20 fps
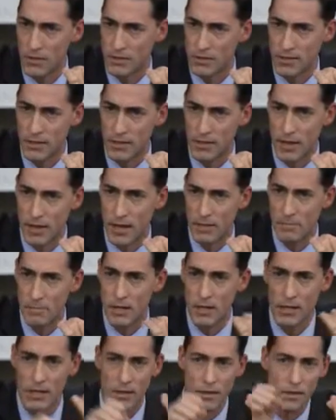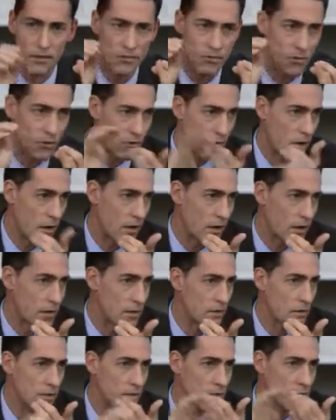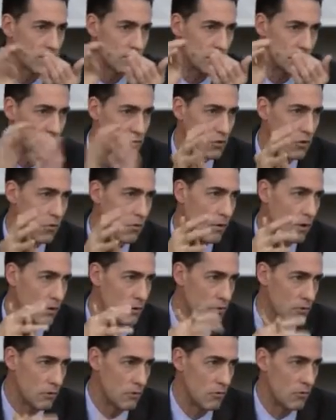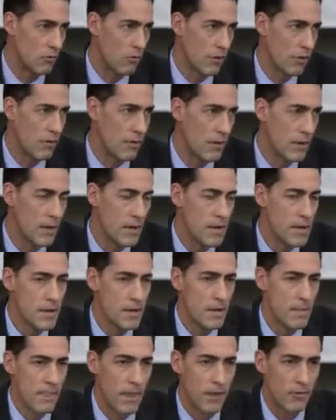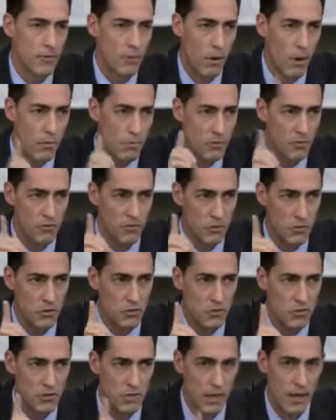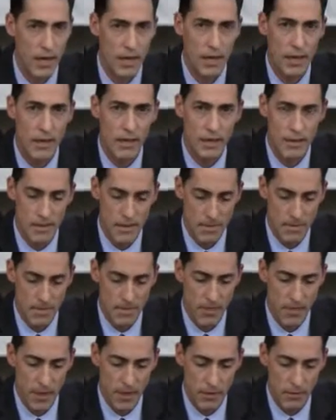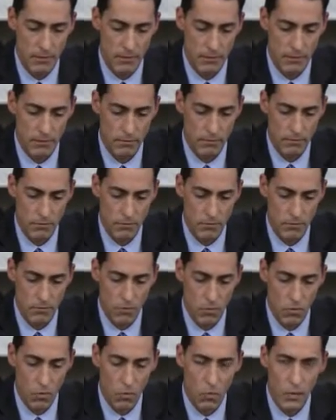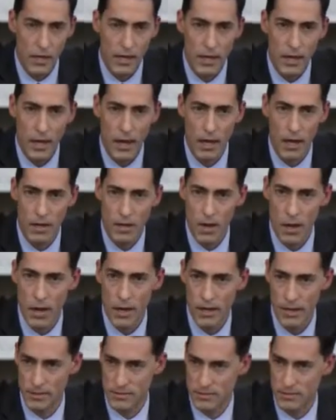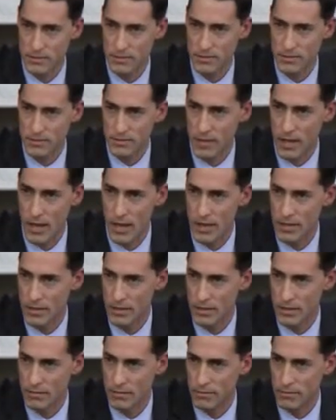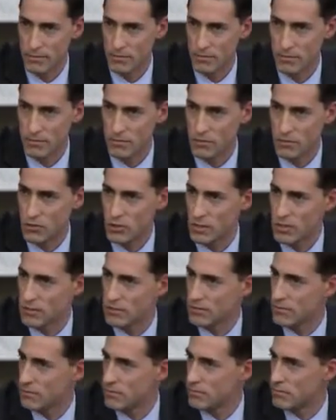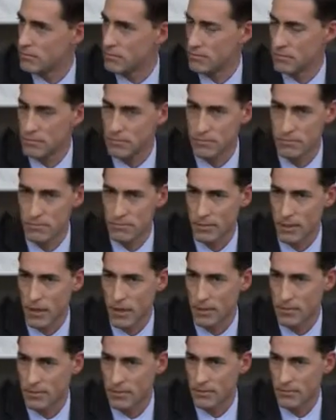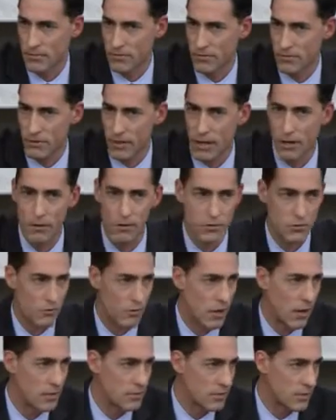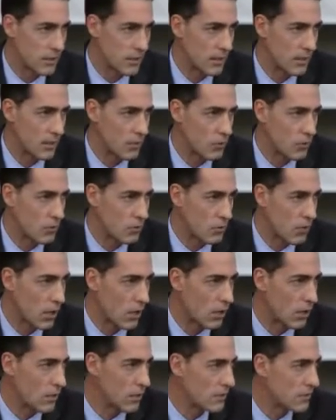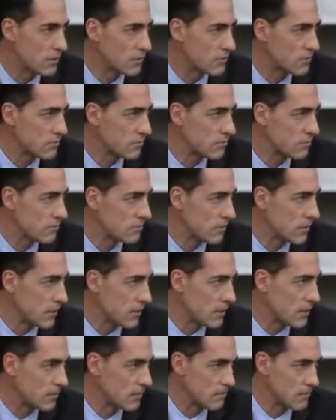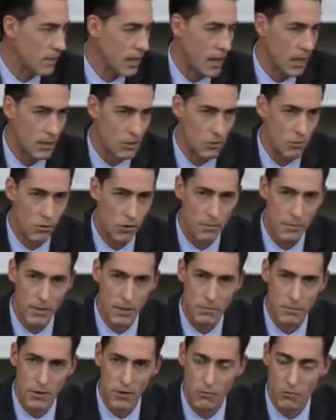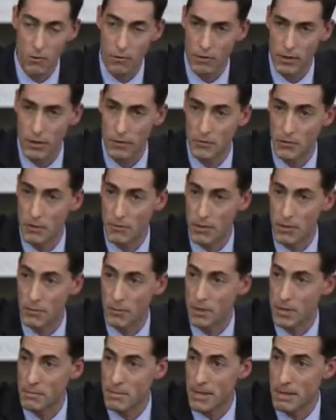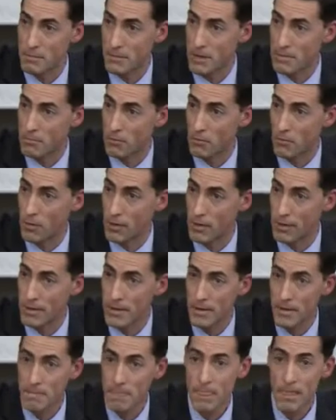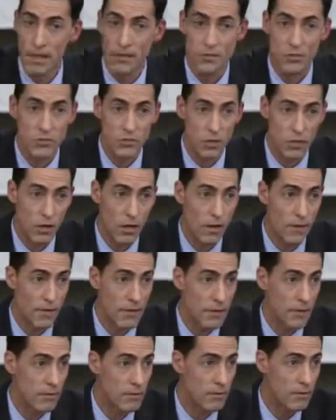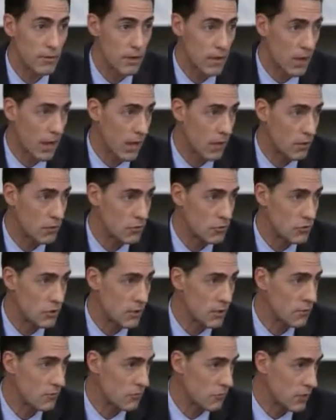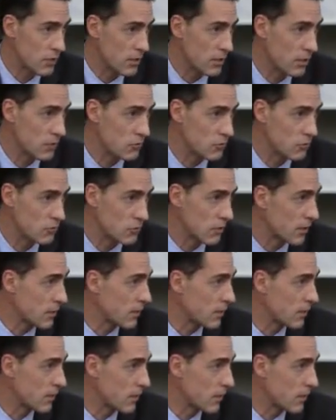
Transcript: onset diabetes, to chronic illness, and so on and so forth. so I would first say that we cannot, as a society, just, uh, this is characterizing, and I know we're not all in this uh, category, but I'm going to throw it out there anyway to make my point sit on the, the couch, eat Fritos, drink